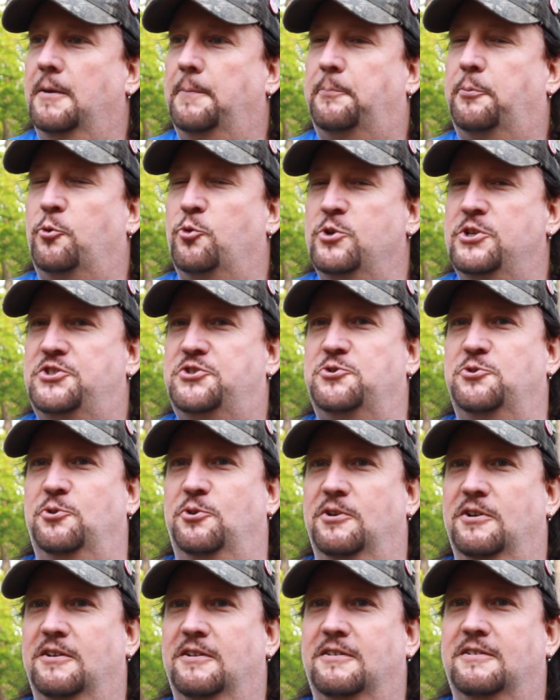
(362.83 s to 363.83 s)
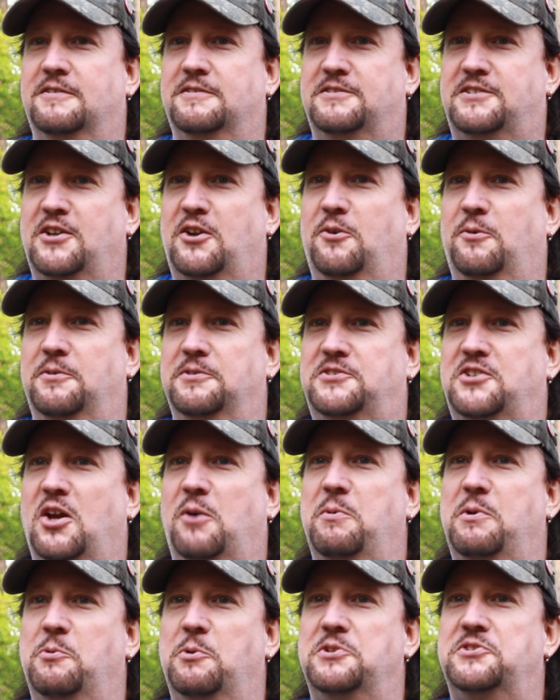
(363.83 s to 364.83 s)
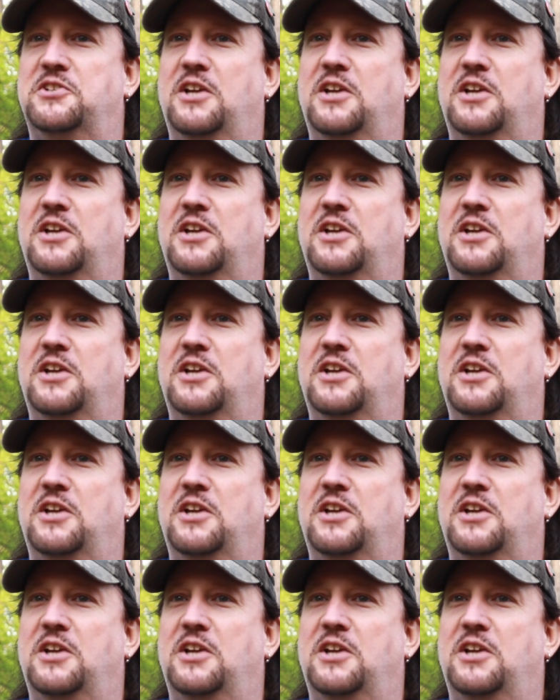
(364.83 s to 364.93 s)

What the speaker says: preacher tell me one